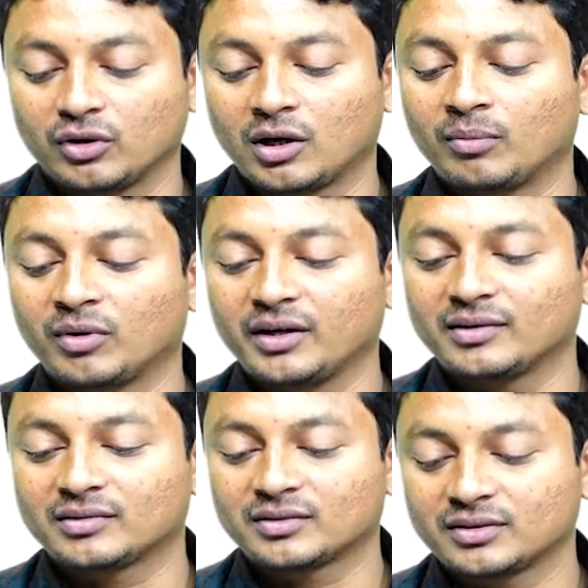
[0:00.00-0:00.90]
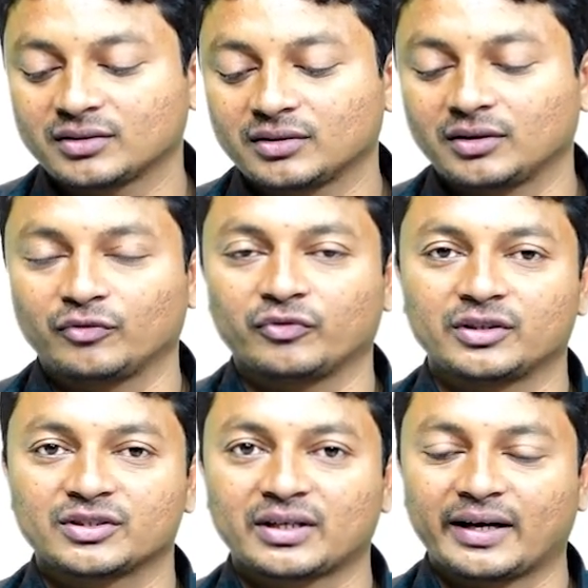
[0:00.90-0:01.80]
gamma is
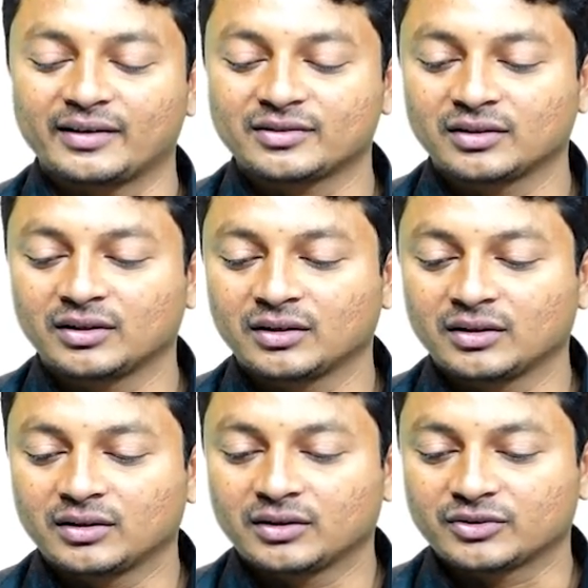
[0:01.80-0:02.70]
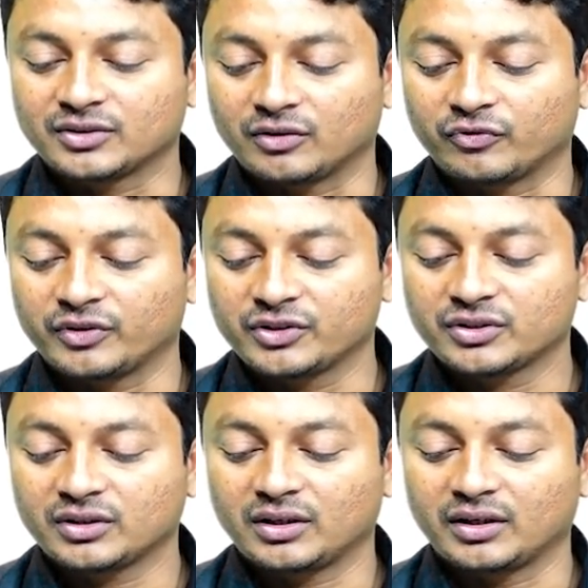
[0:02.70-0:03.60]
refers as
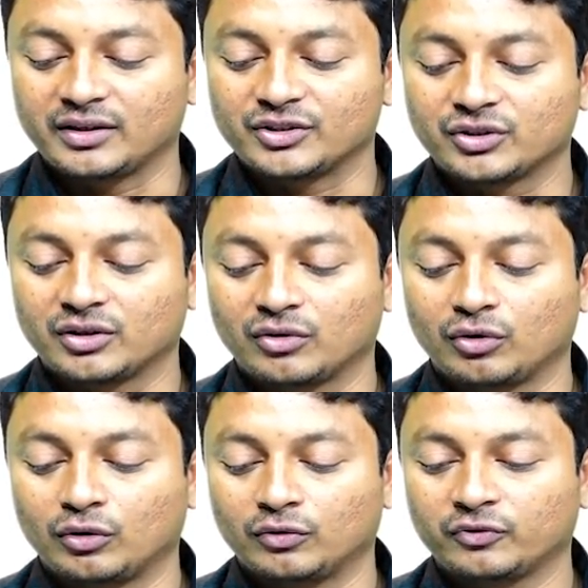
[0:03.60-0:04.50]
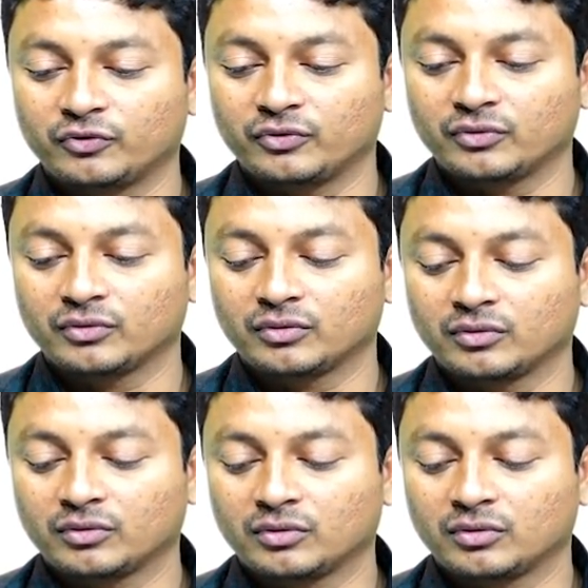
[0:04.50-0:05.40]
surface tension of
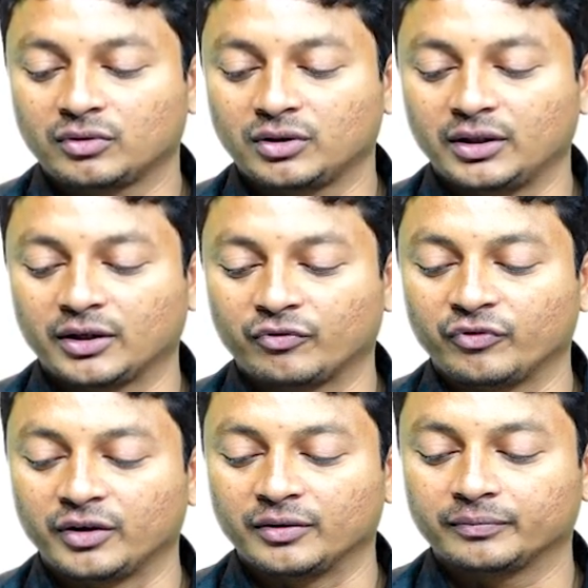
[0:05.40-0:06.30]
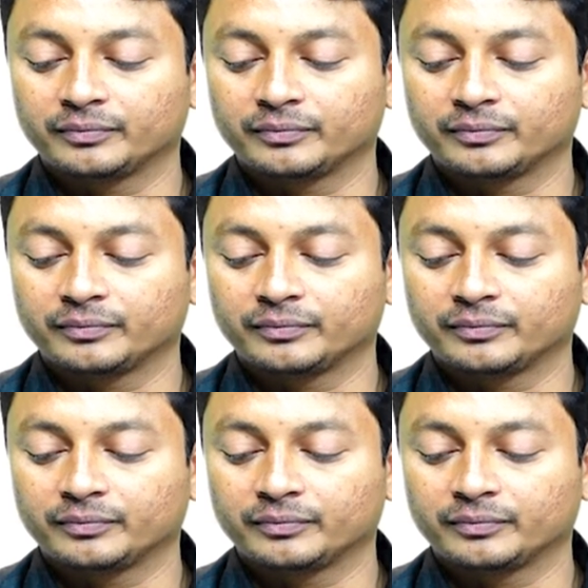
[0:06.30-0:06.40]
the liquid.